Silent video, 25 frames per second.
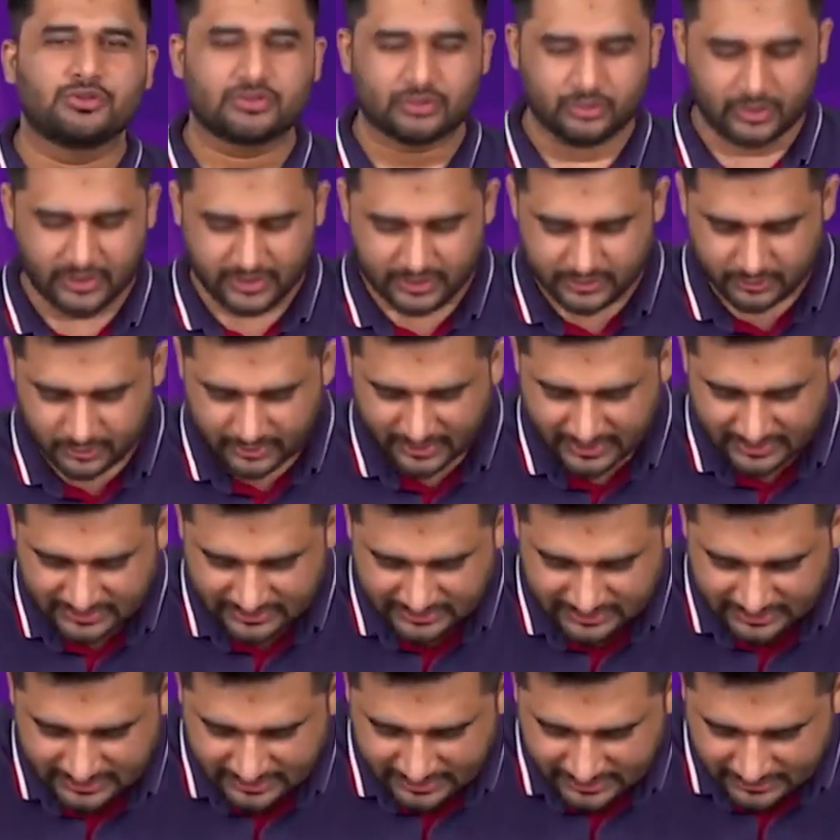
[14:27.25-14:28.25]
So here you can
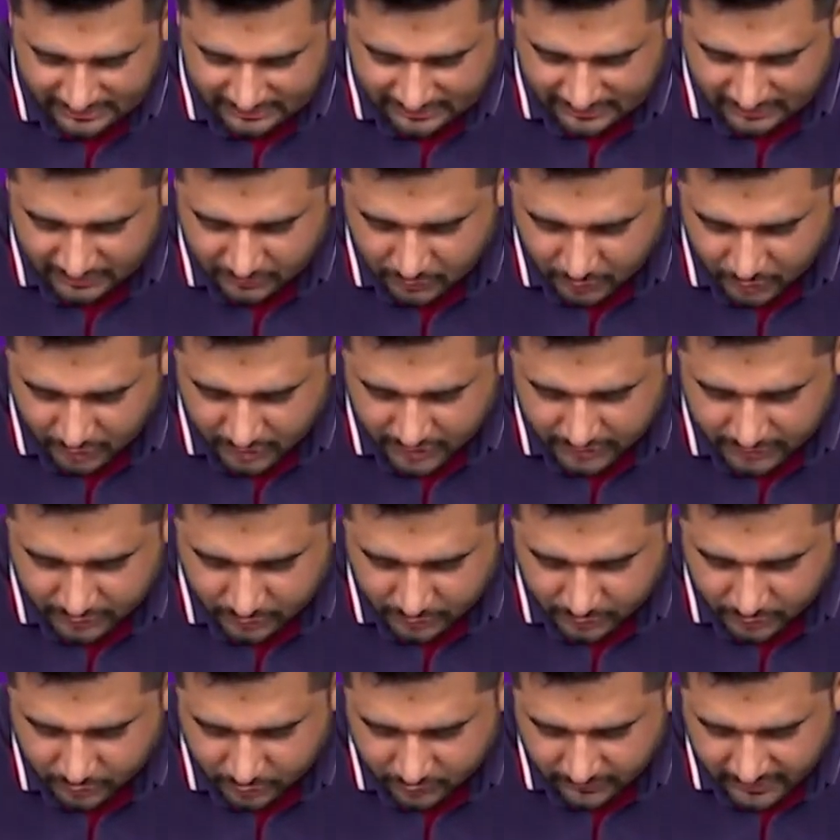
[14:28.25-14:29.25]
see in this
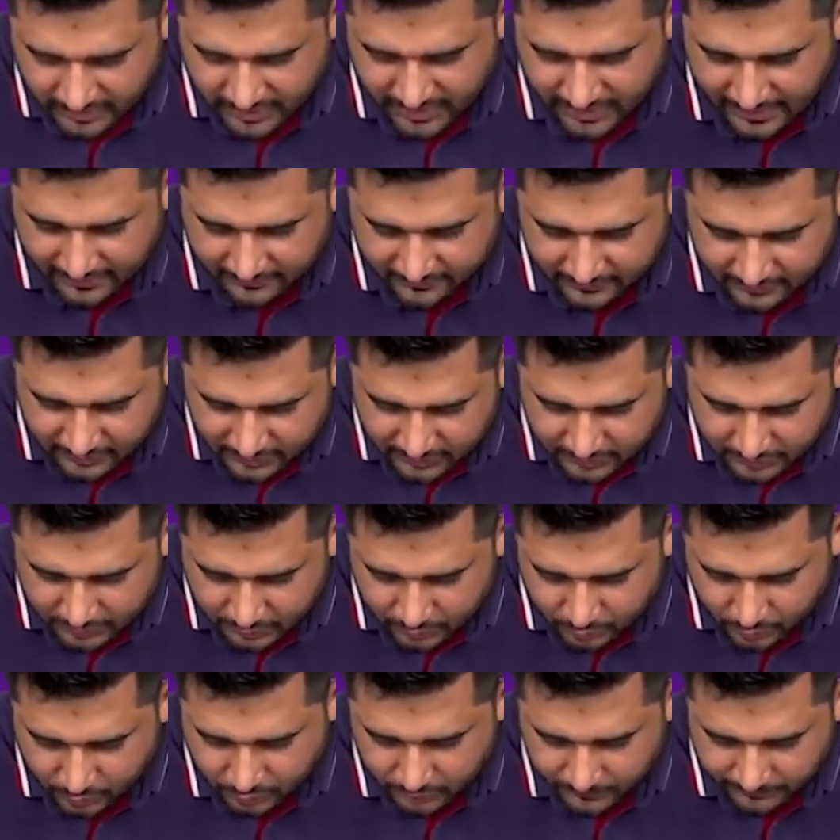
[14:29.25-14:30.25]
molecule 2, we have
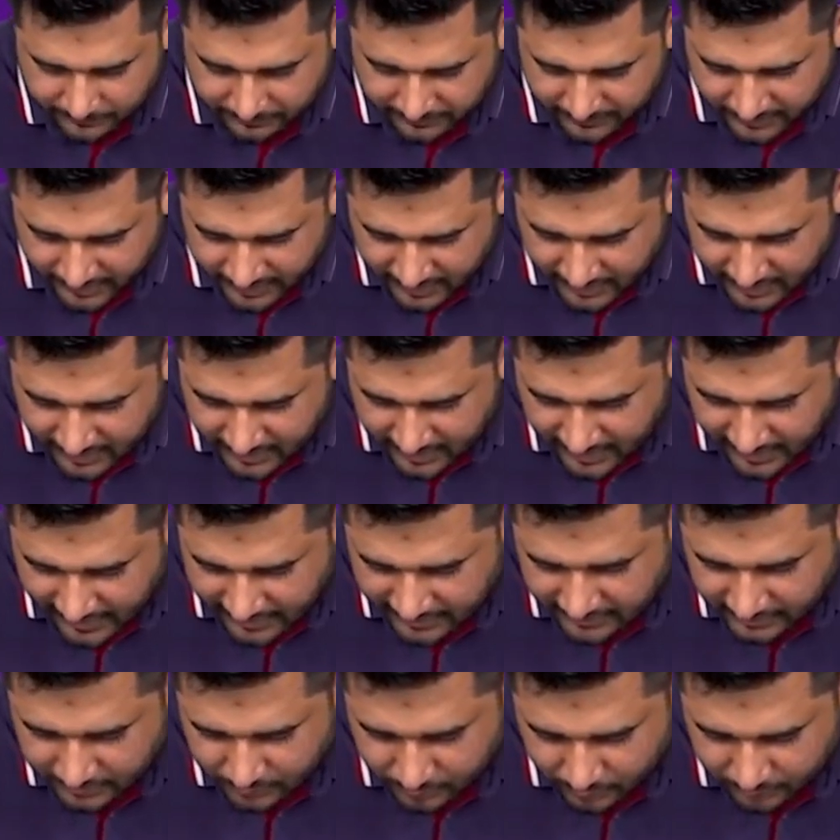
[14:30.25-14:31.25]
4
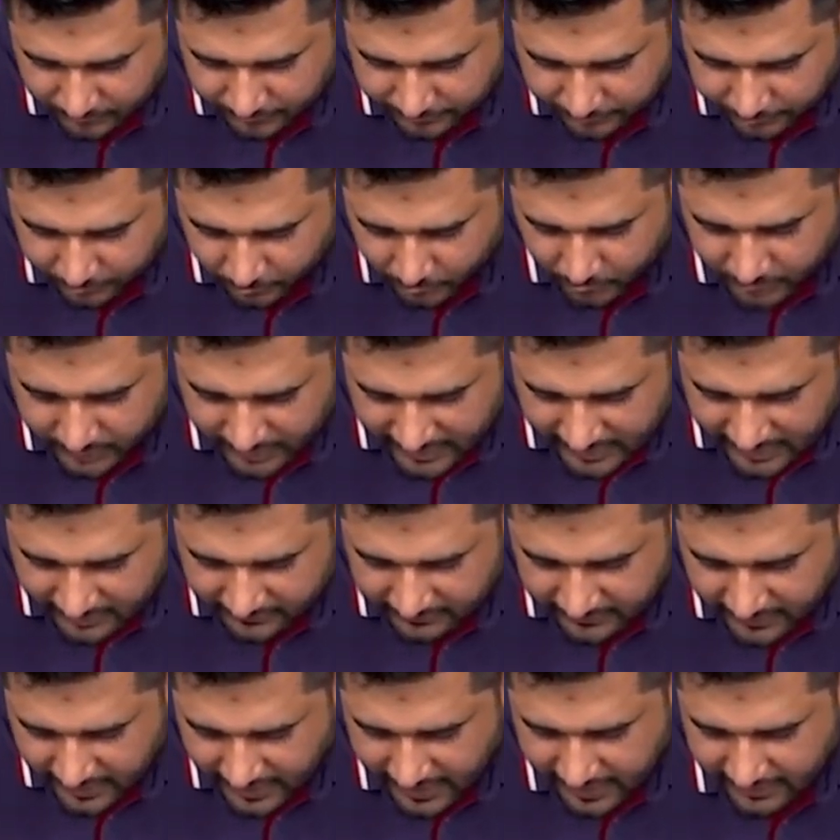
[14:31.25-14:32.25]

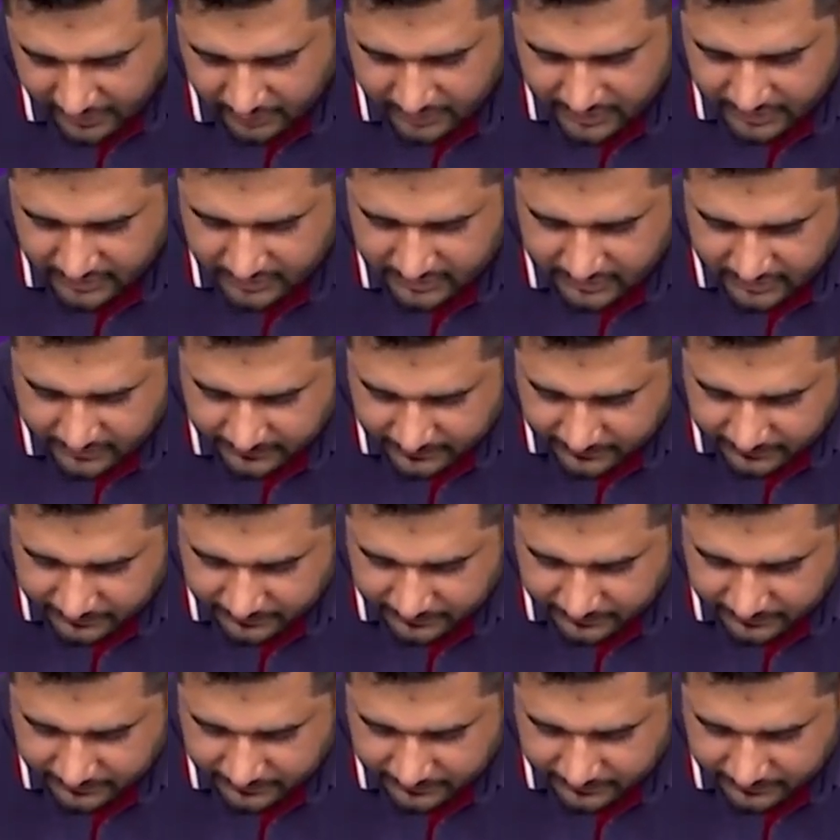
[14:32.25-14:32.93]
alpha hydrogens.